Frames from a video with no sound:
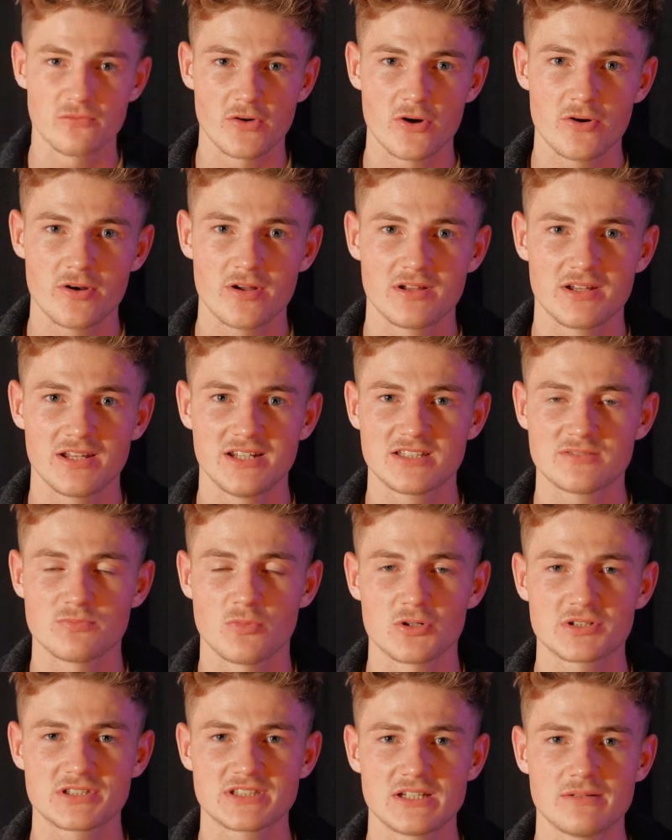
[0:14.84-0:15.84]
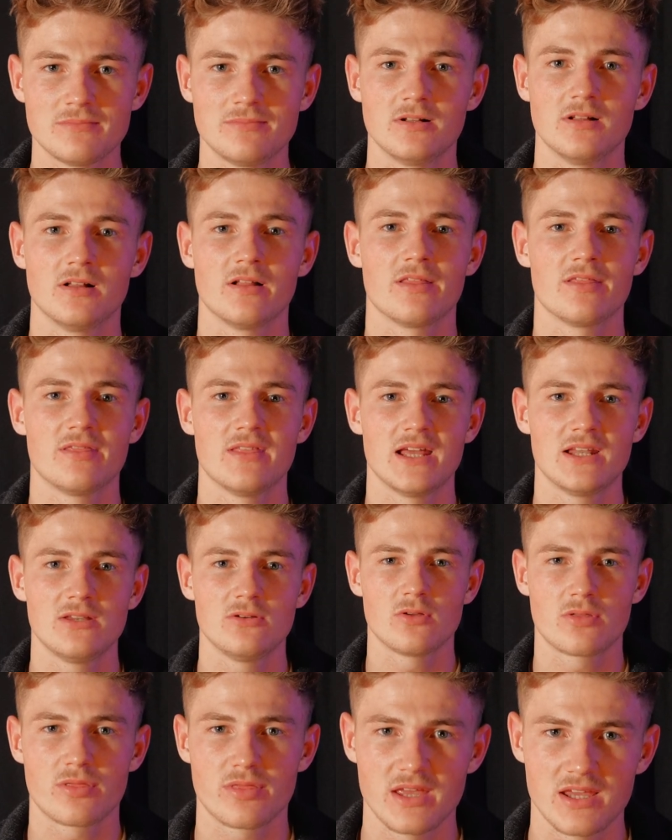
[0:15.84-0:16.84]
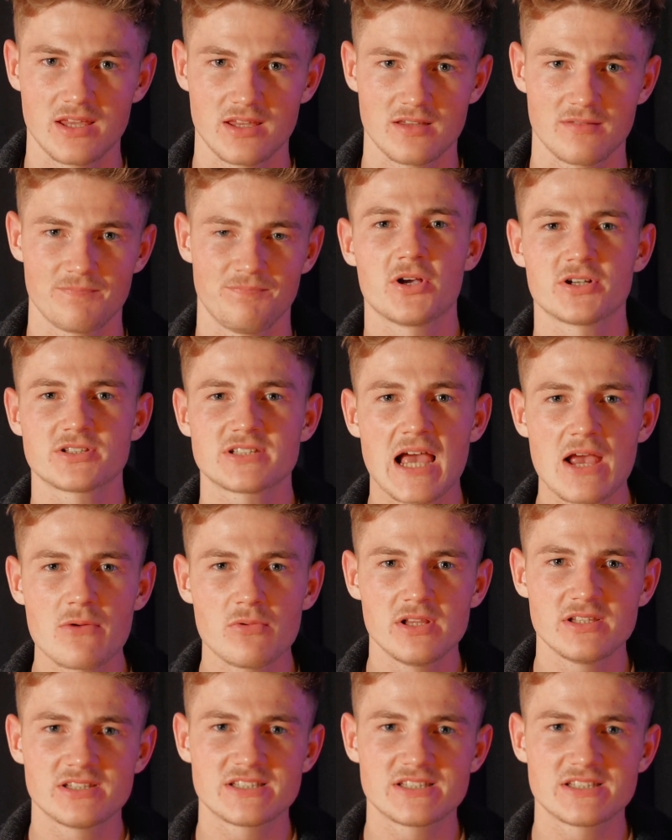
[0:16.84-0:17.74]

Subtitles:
worry, it is more simple than you think. Because I will